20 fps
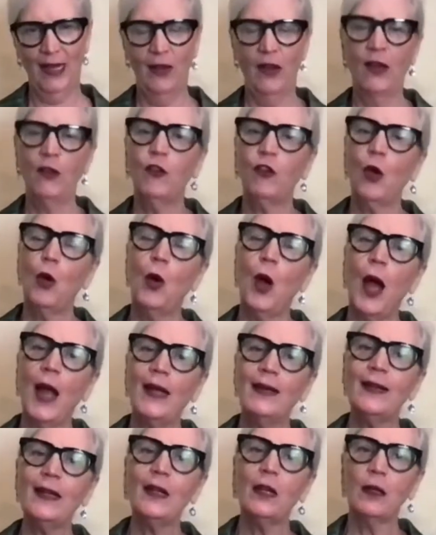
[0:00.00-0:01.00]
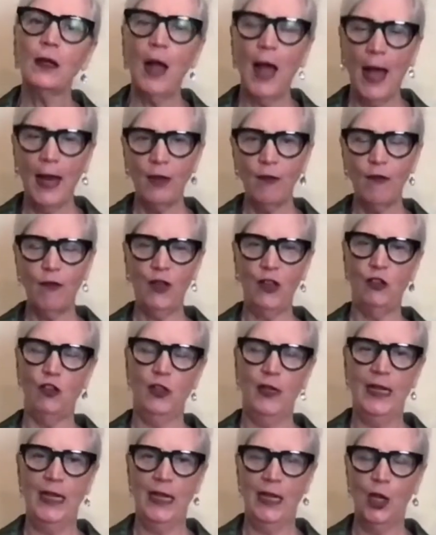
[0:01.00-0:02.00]
And so I did a lot of
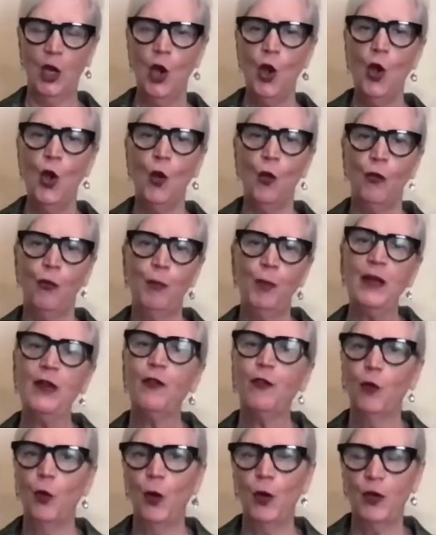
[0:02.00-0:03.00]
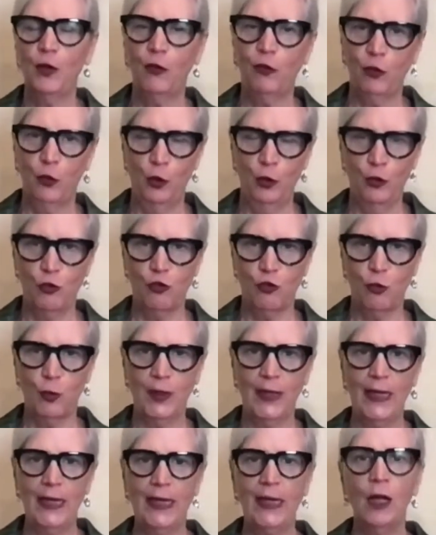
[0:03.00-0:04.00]
visioning before the
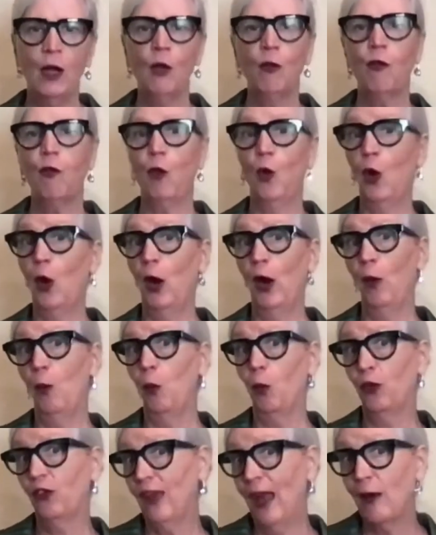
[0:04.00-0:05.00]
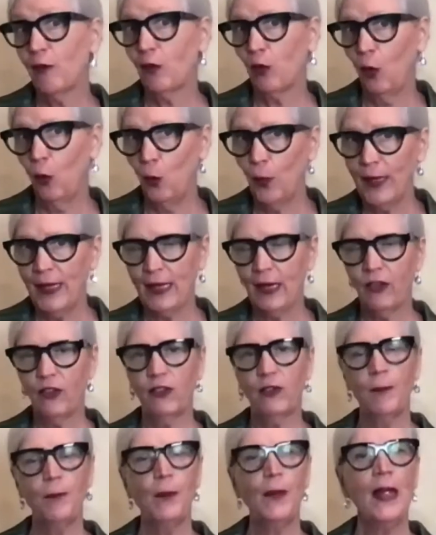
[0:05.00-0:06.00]
surgery for several
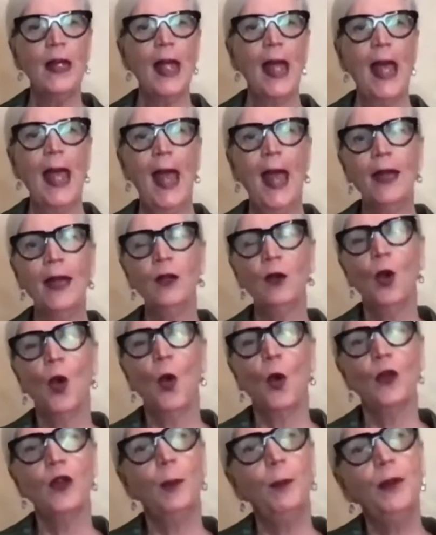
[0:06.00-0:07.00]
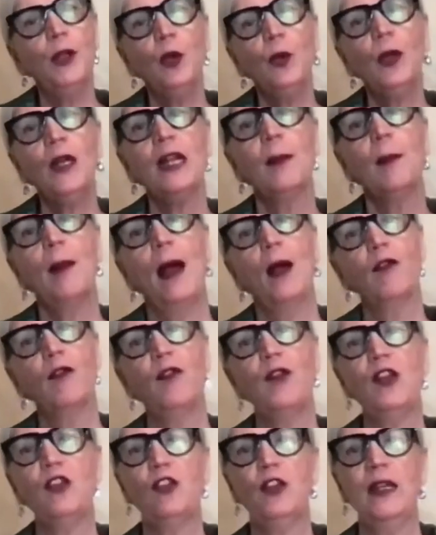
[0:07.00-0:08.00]
weeks. And the beauty about
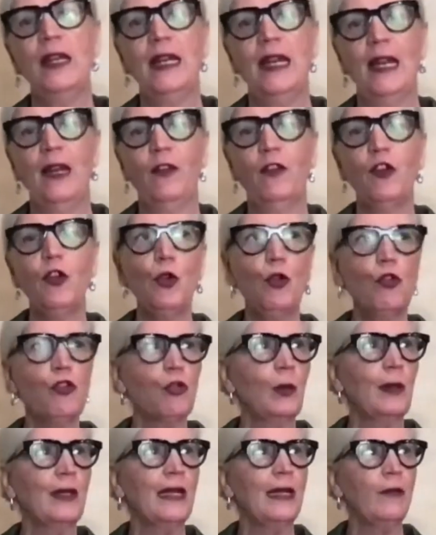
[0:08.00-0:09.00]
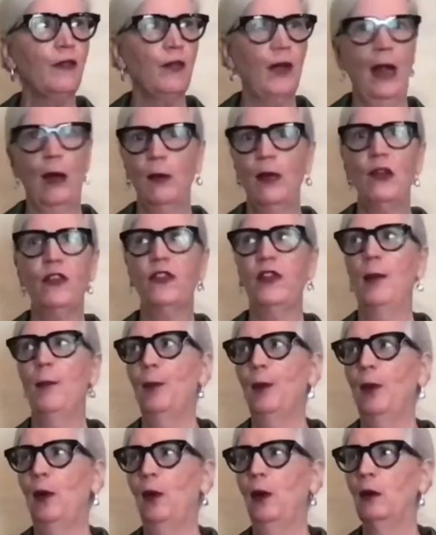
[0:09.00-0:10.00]
visioning, it's usually very
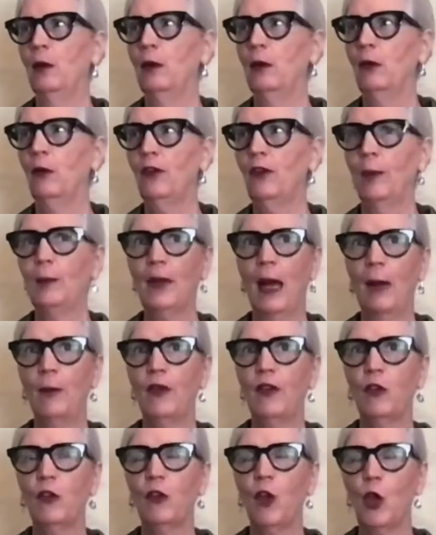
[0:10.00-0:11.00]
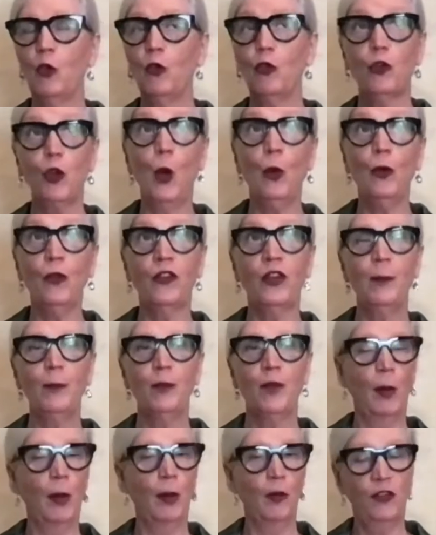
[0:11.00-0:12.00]
simple. Sometimes it's so
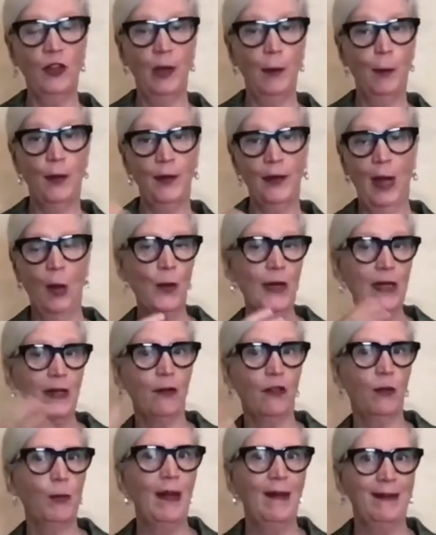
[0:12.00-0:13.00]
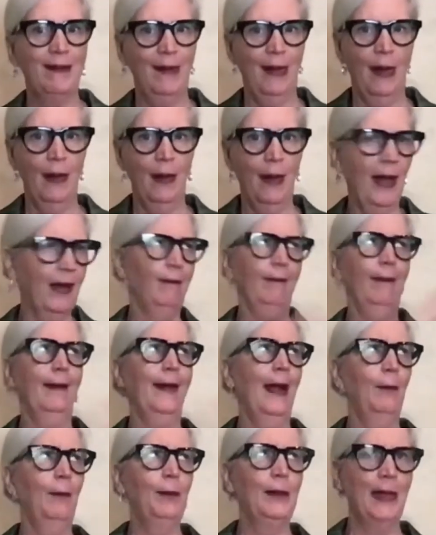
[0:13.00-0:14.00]
simple that we dismiss it, like
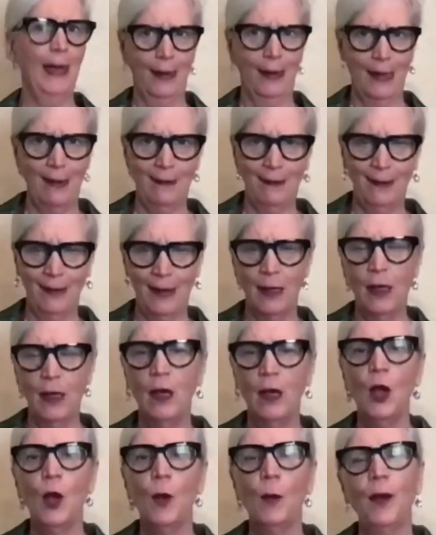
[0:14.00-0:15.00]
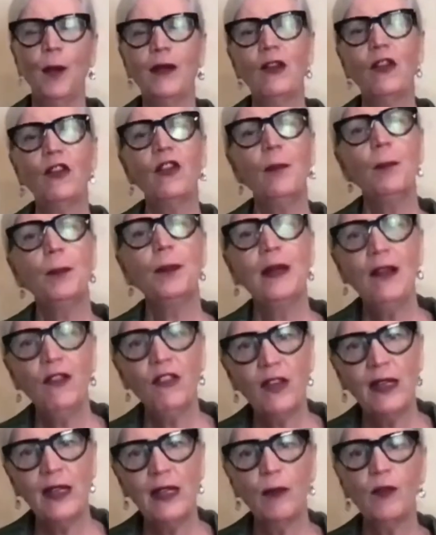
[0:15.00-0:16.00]
can't be that easy. But the
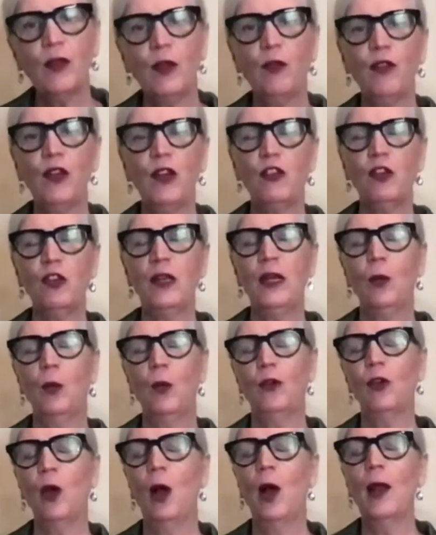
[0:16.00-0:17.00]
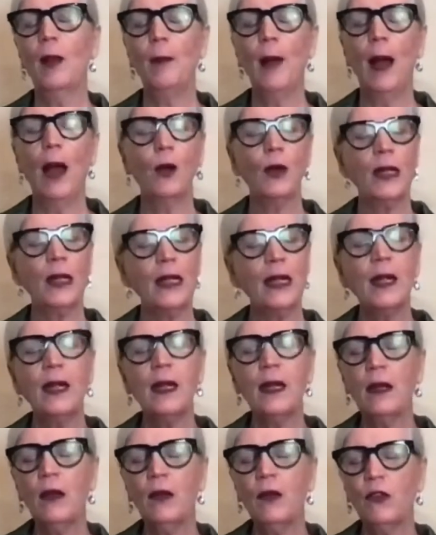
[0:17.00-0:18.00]
simplicity of the visioning was all about
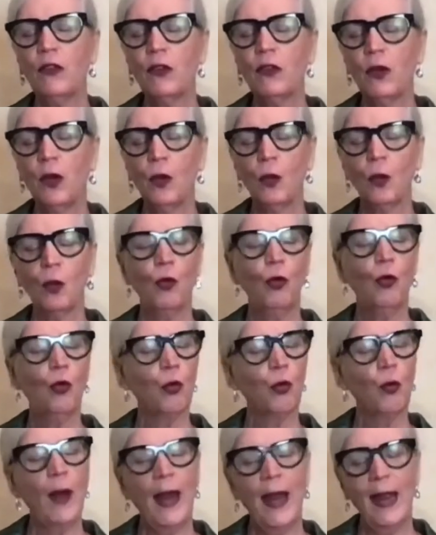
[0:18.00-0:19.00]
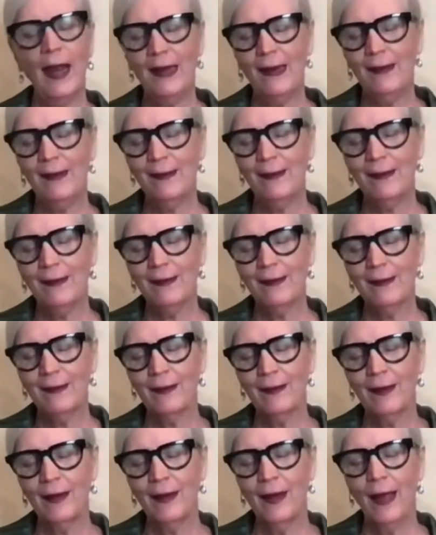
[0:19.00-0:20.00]
ease, grace,
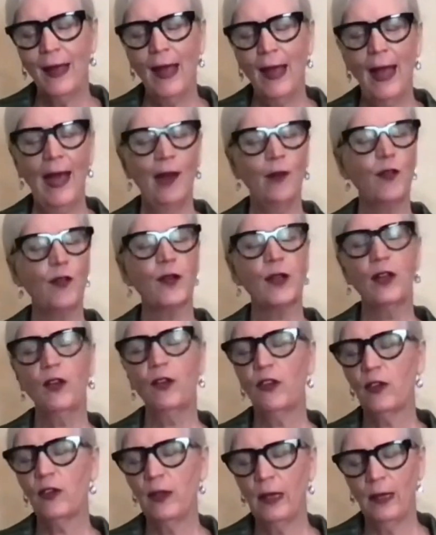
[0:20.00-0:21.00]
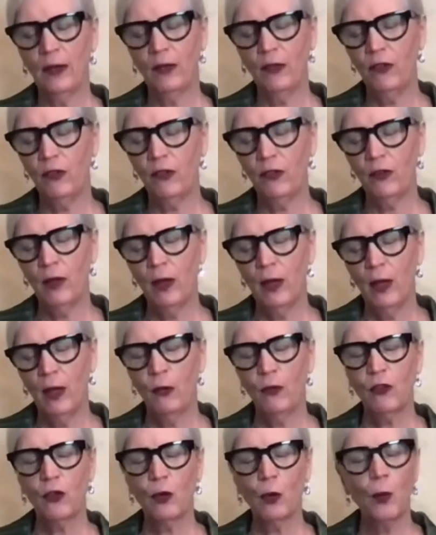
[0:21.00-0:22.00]
effortlessness,
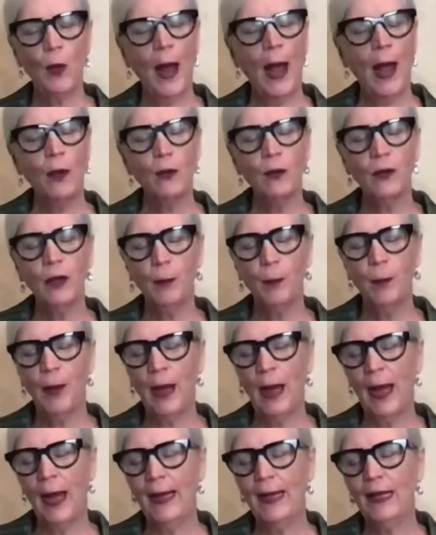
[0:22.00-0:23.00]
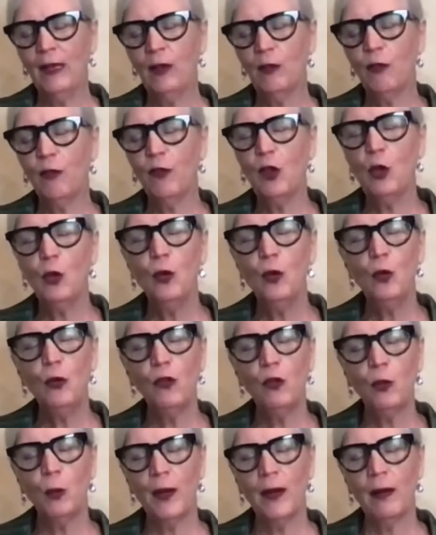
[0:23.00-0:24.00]
surrounded by,
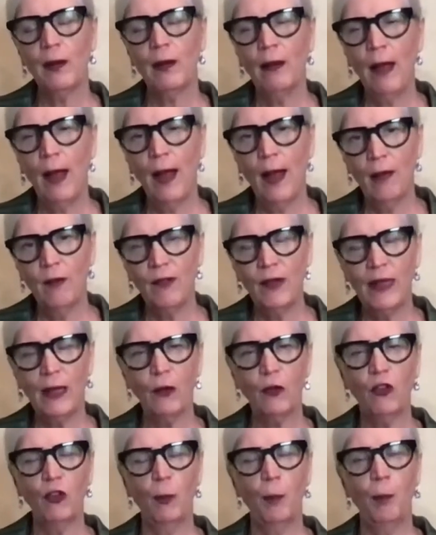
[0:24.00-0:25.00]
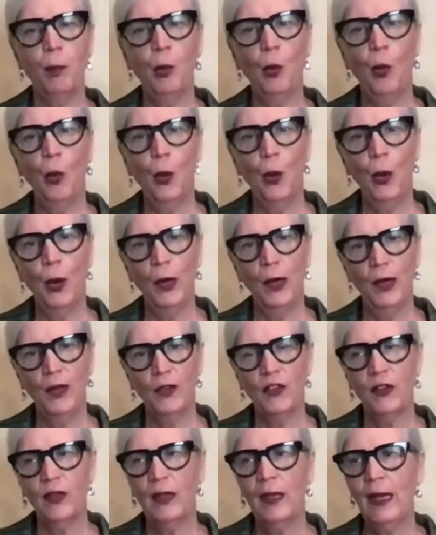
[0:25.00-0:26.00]
infused with loving support